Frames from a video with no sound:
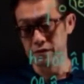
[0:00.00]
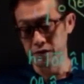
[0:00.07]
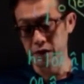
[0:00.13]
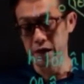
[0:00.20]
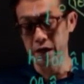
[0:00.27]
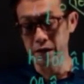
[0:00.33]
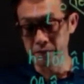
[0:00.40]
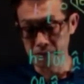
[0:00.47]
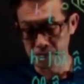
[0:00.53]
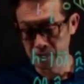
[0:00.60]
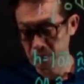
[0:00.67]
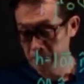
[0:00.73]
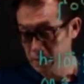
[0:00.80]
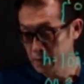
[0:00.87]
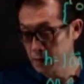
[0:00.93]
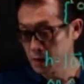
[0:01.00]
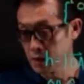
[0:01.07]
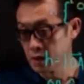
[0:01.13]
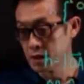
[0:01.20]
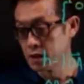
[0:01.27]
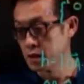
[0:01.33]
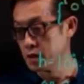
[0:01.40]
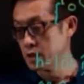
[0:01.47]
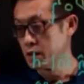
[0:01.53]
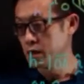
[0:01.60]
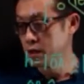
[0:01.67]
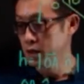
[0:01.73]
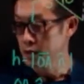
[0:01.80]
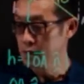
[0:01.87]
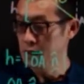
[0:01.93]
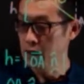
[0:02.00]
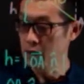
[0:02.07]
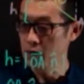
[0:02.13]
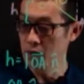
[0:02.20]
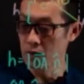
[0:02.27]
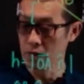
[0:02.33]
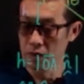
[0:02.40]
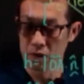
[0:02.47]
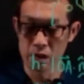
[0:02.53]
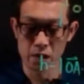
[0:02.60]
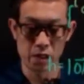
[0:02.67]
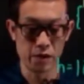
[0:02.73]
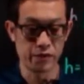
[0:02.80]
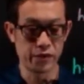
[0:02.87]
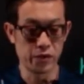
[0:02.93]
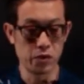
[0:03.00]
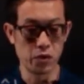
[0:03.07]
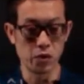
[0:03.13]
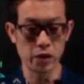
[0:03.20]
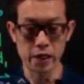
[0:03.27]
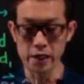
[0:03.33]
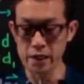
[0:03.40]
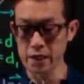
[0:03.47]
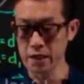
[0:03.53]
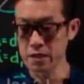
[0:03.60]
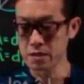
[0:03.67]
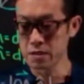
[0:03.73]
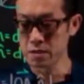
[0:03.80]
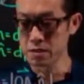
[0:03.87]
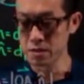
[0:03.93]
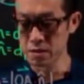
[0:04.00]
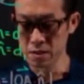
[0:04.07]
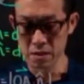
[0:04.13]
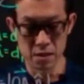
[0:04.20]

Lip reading: Okay, now if you look at this,